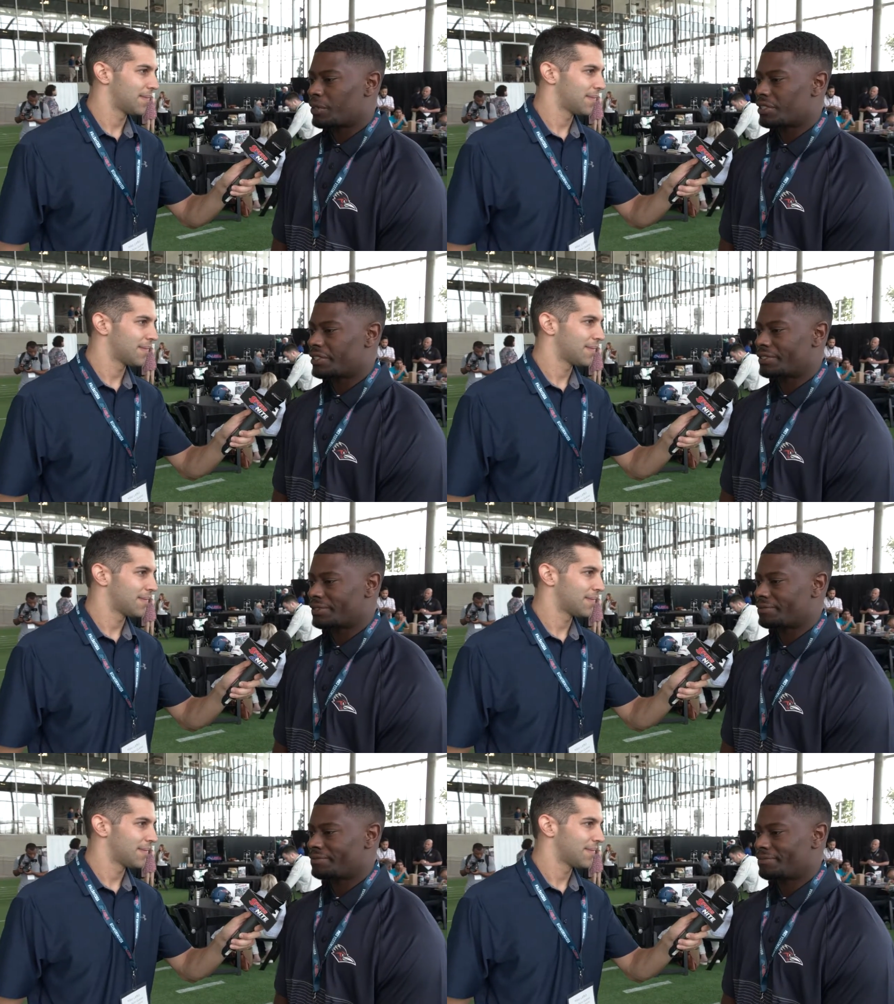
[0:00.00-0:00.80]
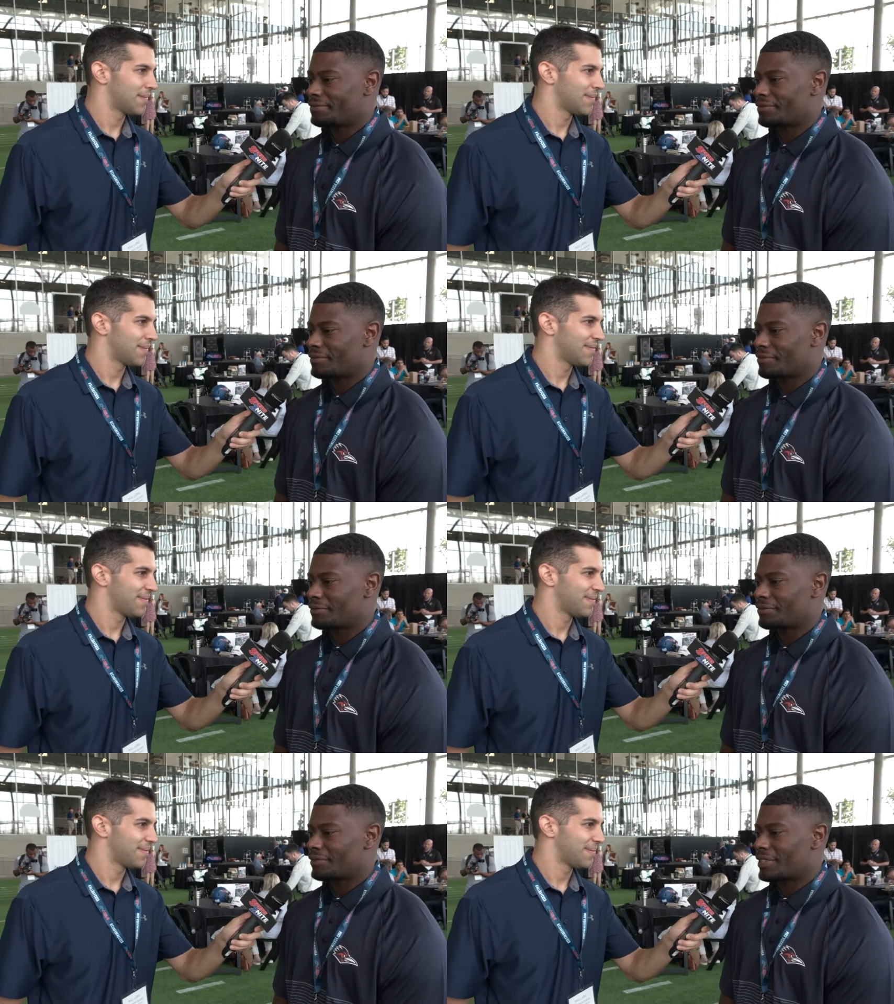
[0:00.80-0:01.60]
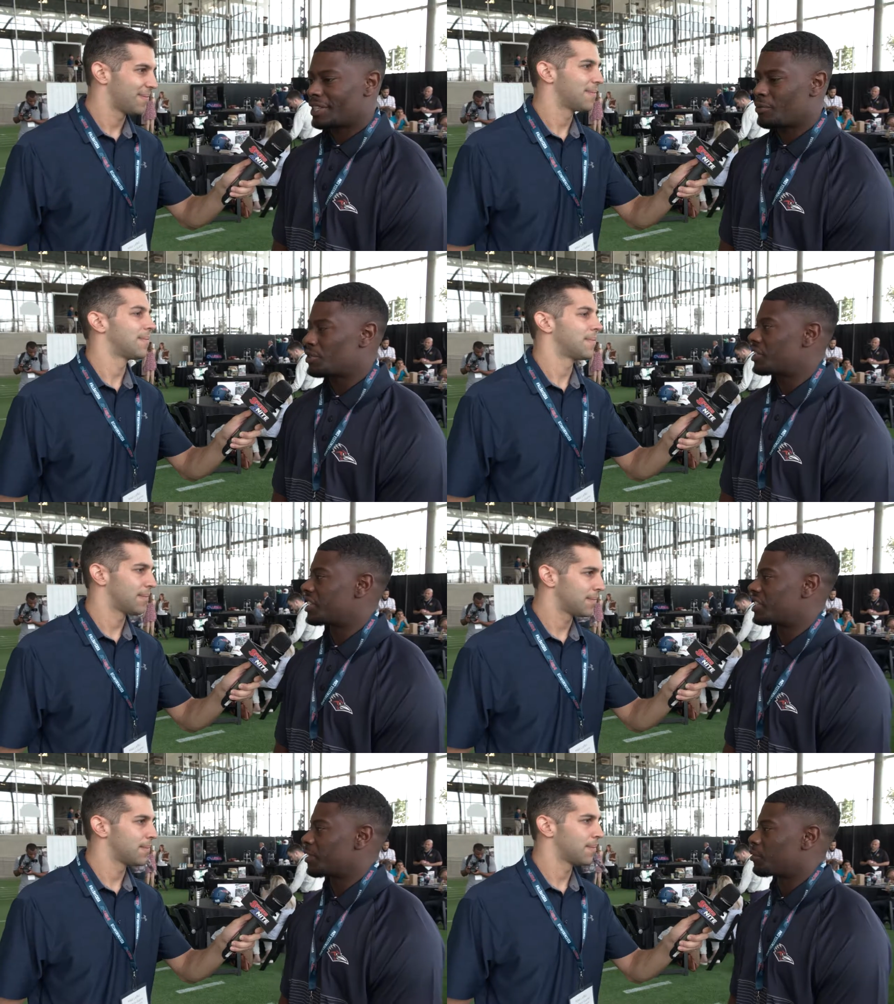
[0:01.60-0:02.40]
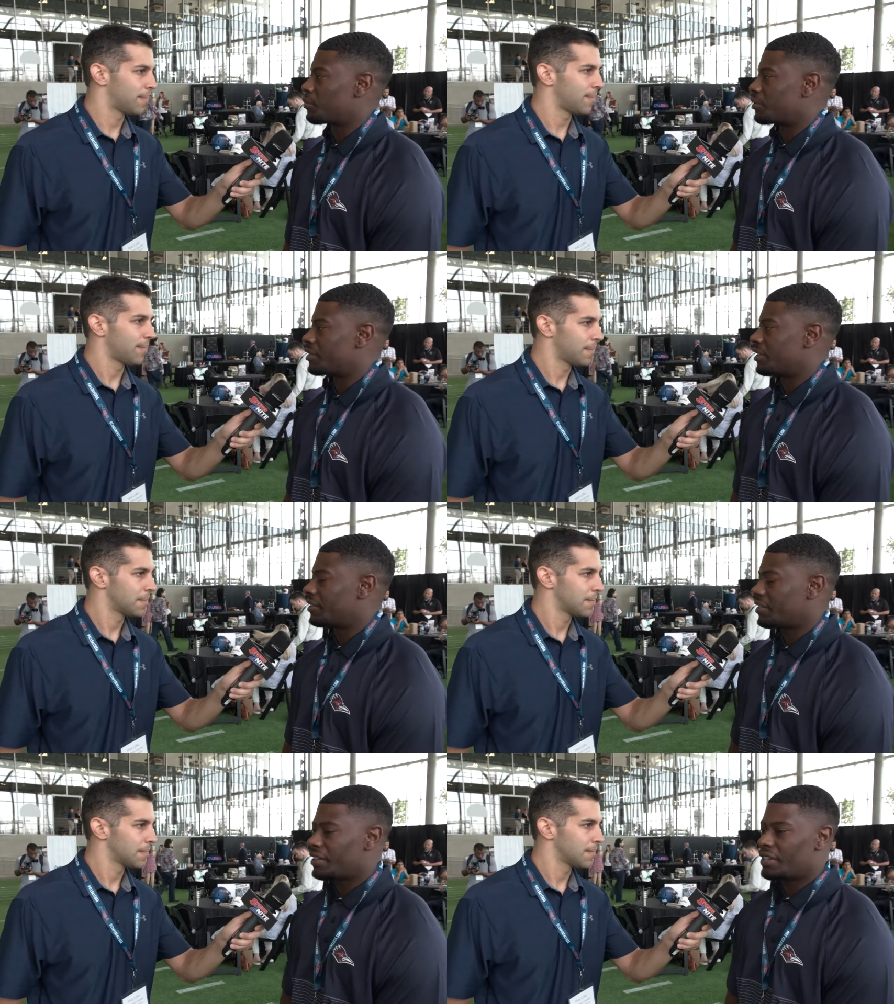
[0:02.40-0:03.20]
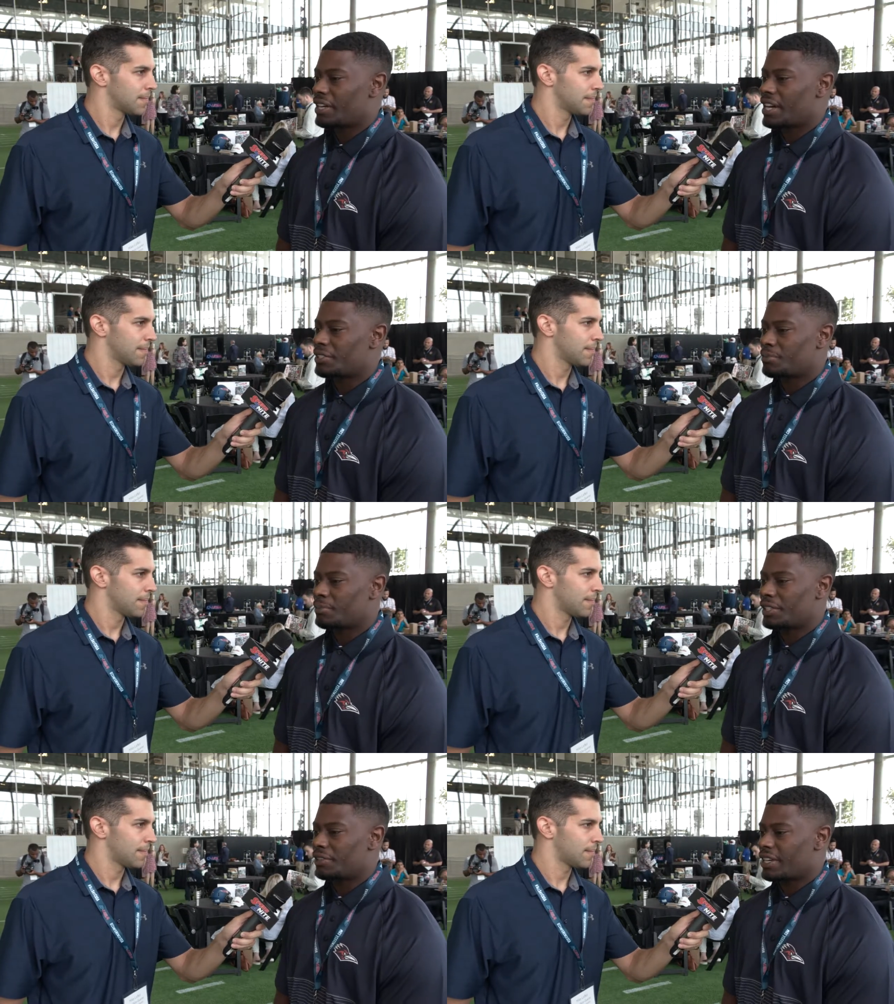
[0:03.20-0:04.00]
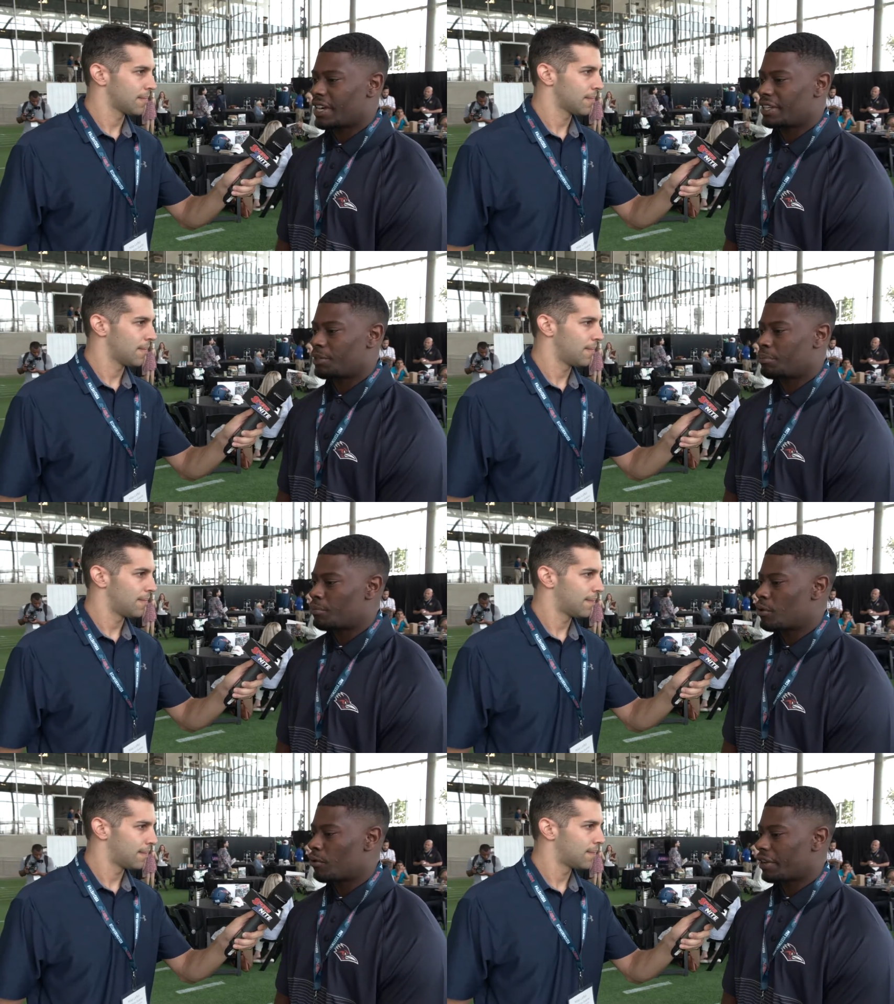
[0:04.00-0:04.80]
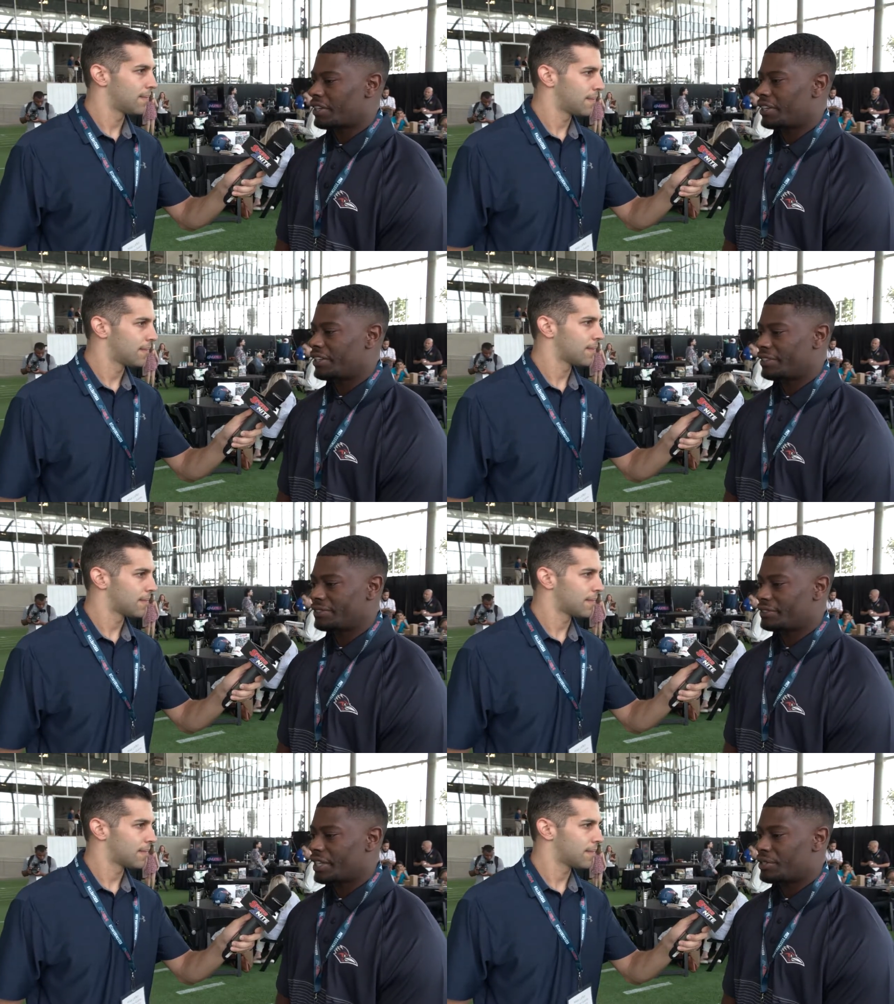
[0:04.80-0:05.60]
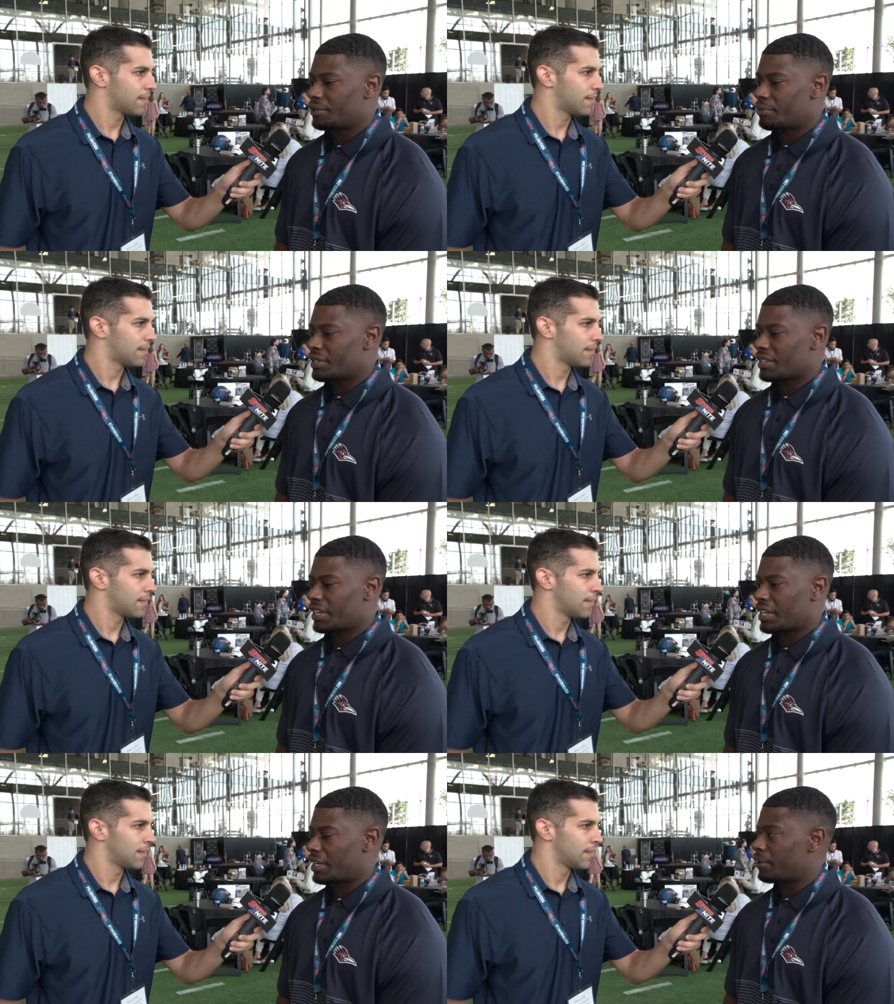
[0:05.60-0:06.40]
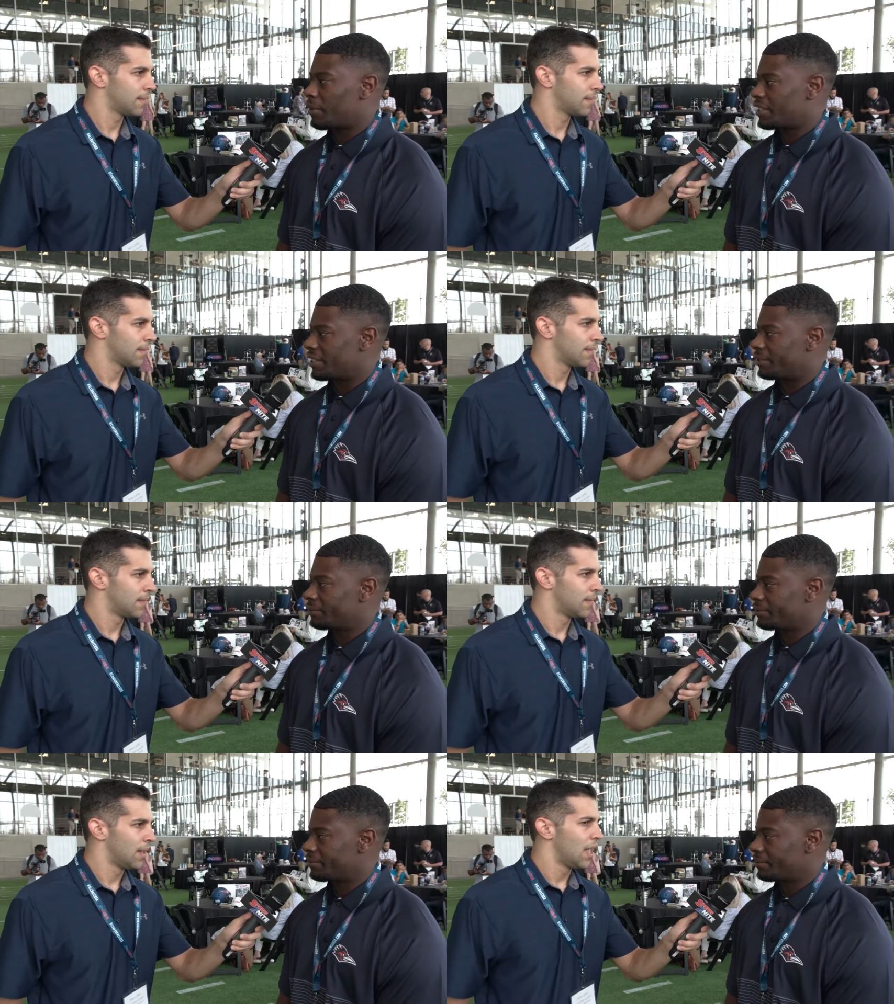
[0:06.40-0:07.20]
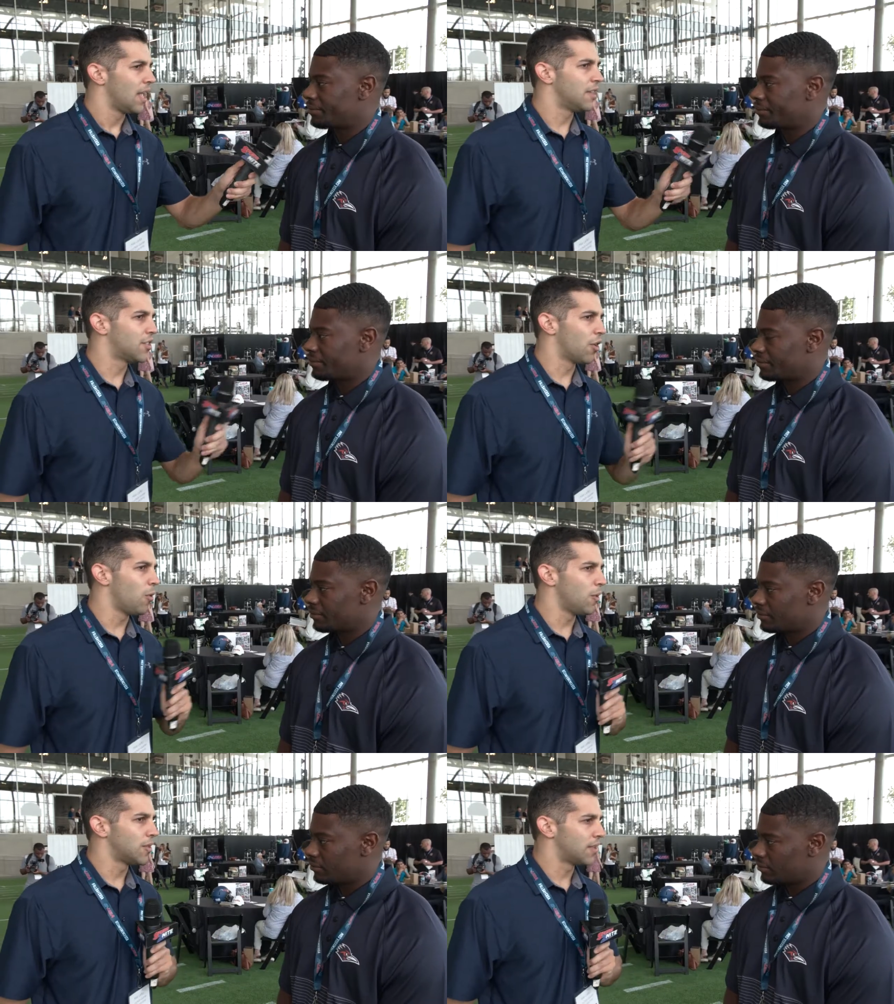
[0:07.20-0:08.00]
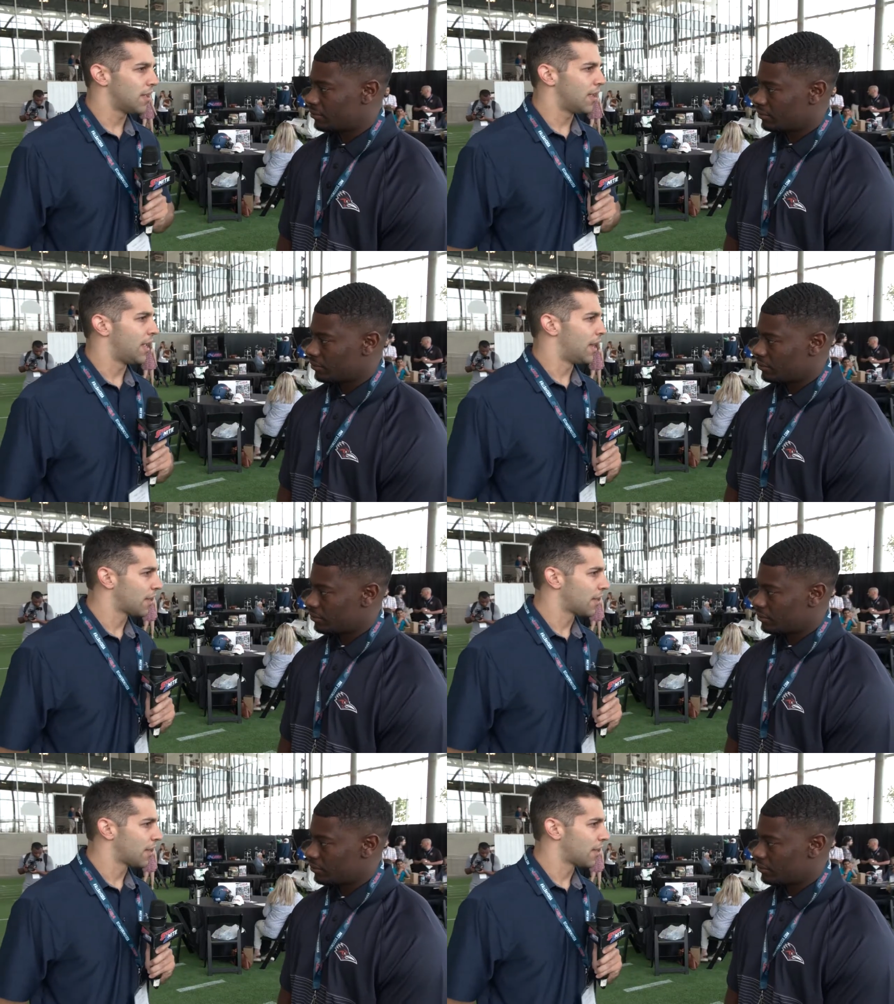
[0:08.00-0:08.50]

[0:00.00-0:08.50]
Speaker 1: wasn't it wasn't acceptable. So I just believe that I need to put more work in and, and do the best I can to help my team.
Speaker 2: Is there almost an